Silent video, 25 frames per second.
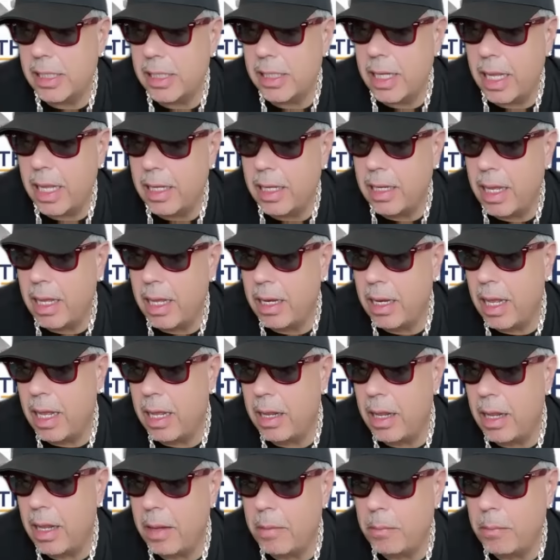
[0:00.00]

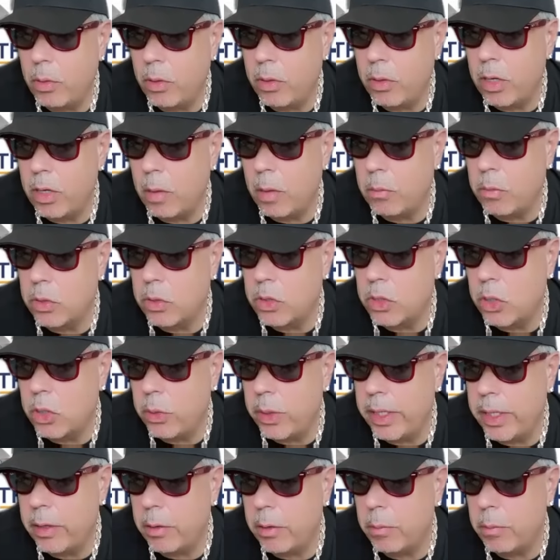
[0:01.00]
and put numbers
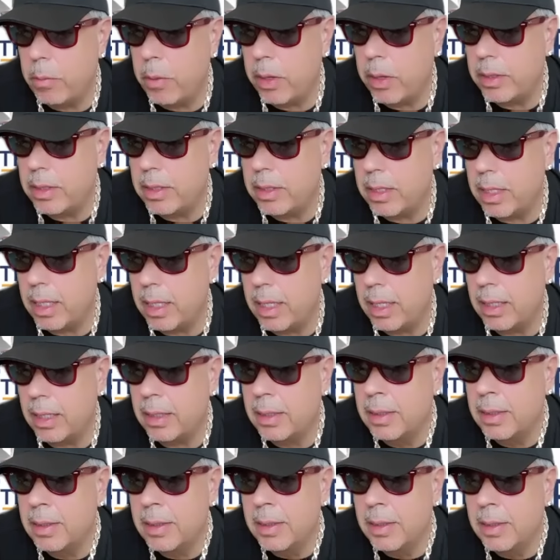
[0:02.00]
to here. But
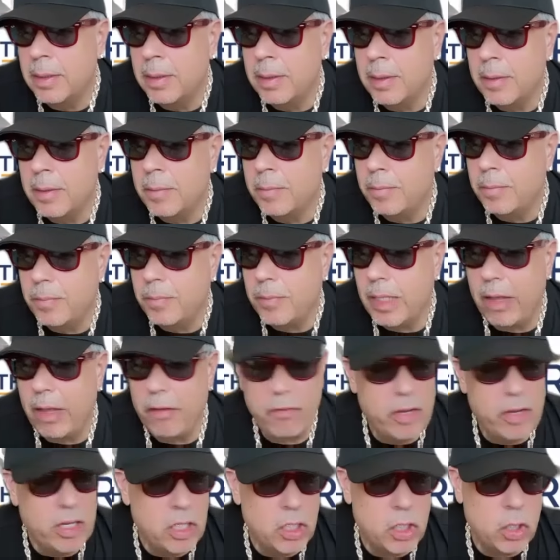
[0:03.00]

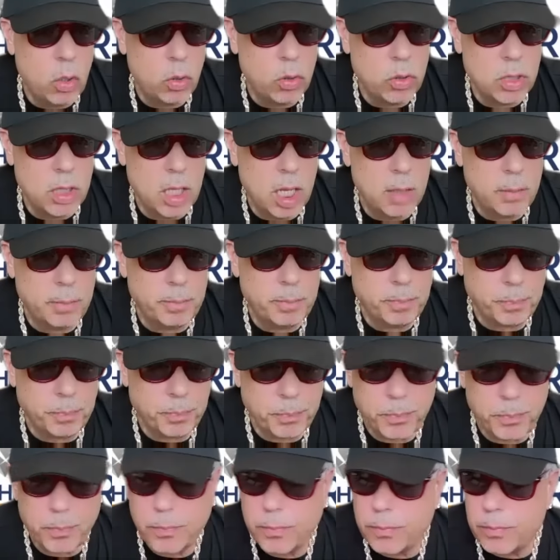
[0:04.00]
if he shows up,
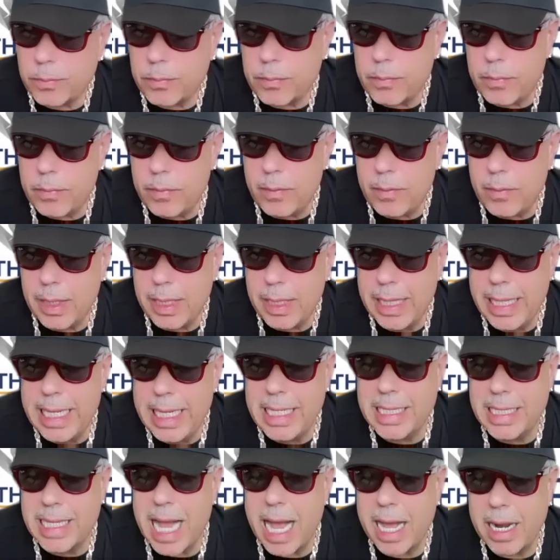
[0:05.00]

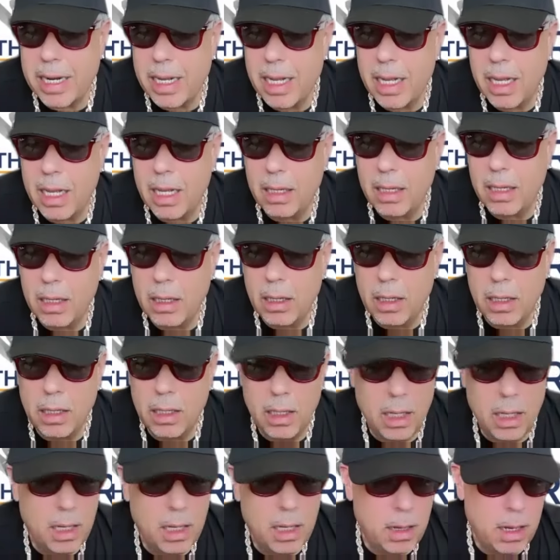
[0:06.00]
he's got
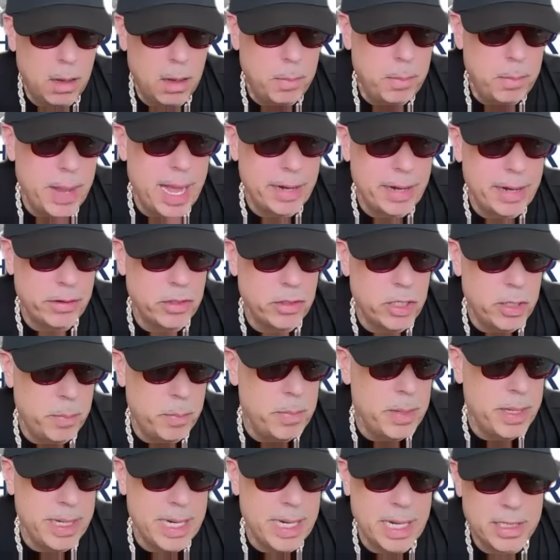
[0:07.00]
a pattern to
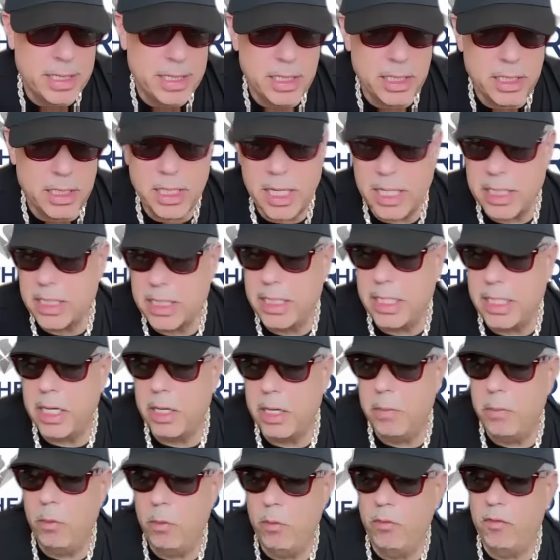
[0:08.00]
me that suggests he
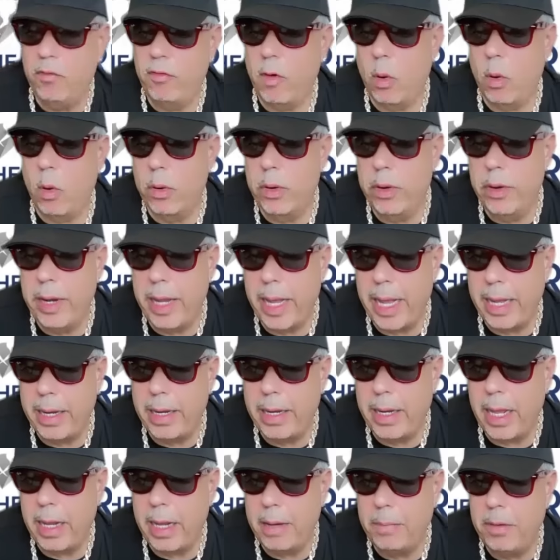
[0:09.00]
can move forward
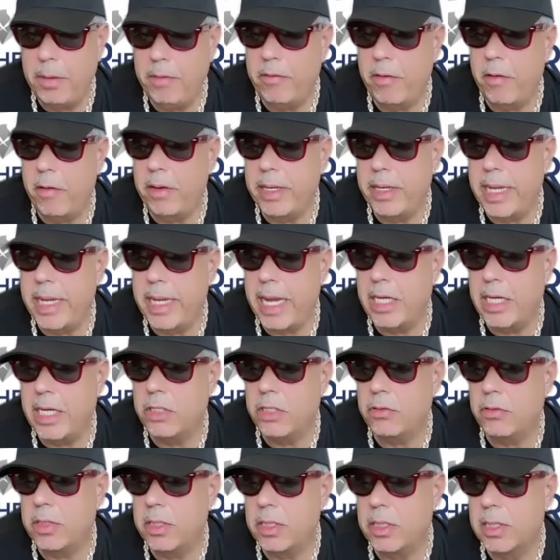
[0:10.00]
and be very
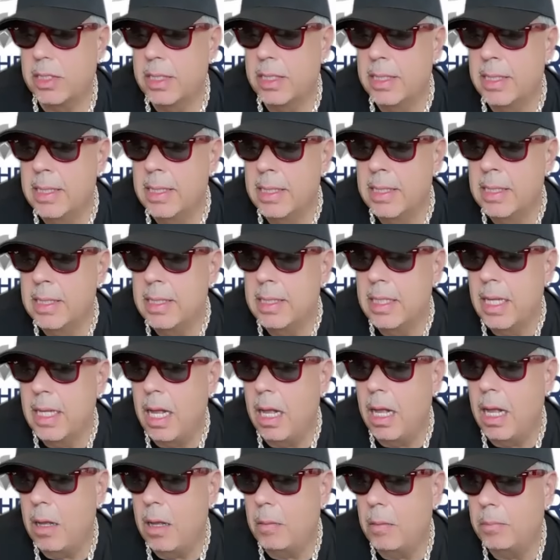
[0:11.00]
dangerous.
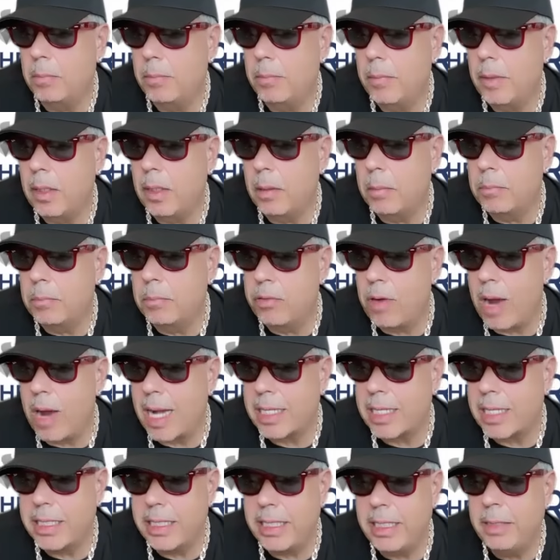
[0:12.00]

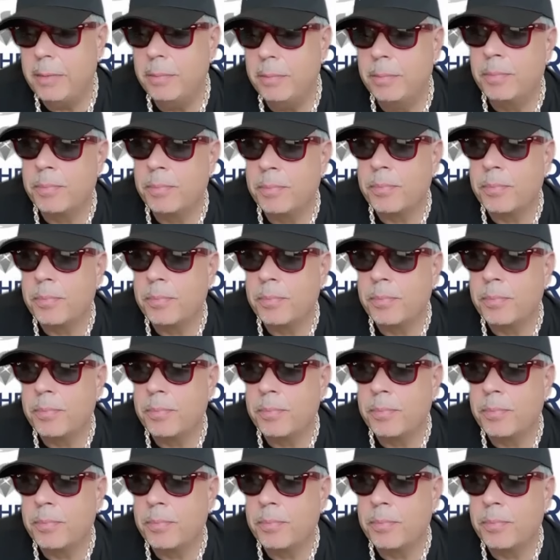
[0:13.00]
Proxy,